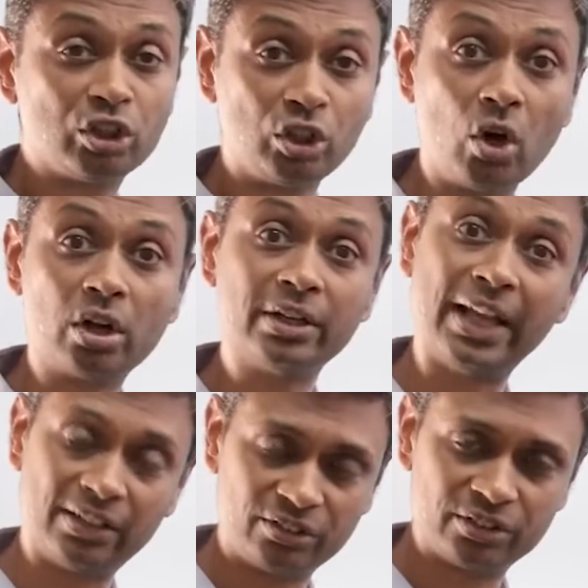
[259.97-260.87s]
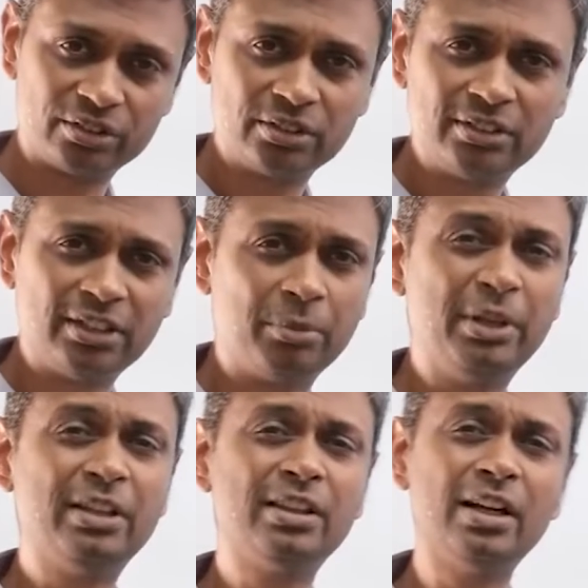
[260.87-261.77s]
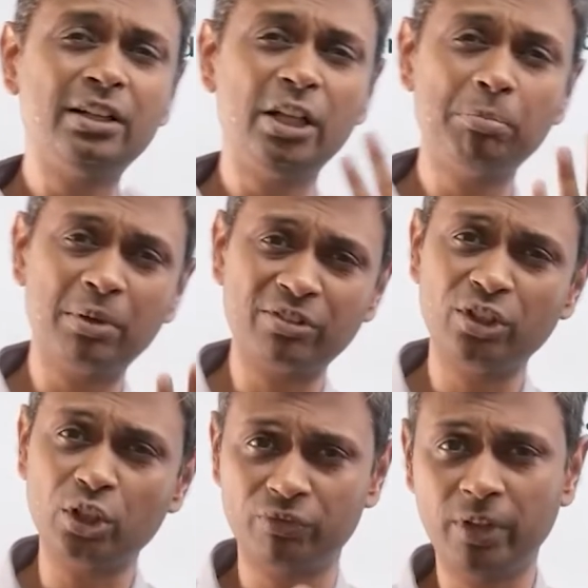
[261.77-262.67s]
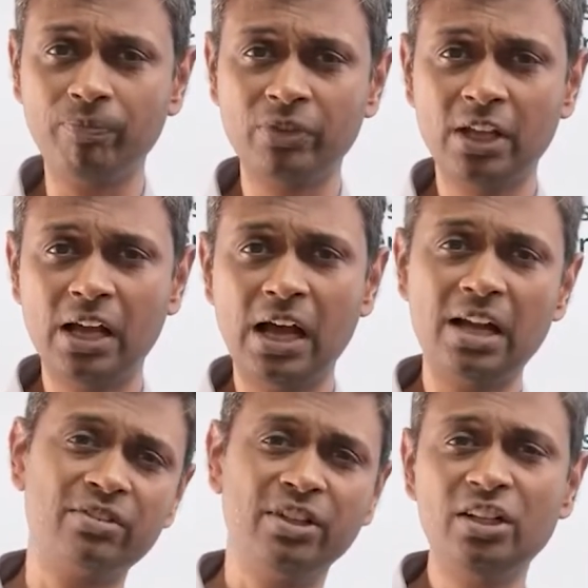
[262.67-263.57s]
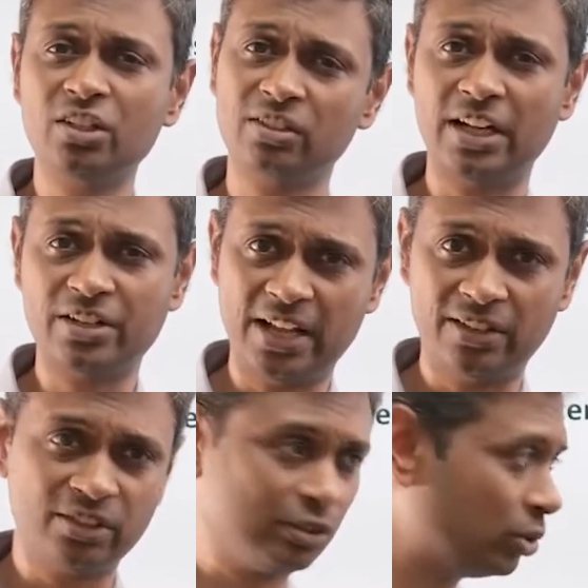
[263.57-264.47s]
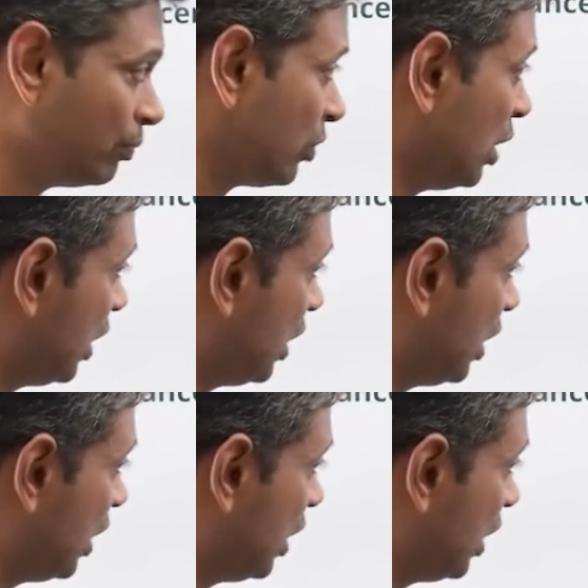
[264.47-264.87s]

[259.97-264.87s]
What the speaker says: nor dancers. I mean, 30% of them are singers slash dancers. So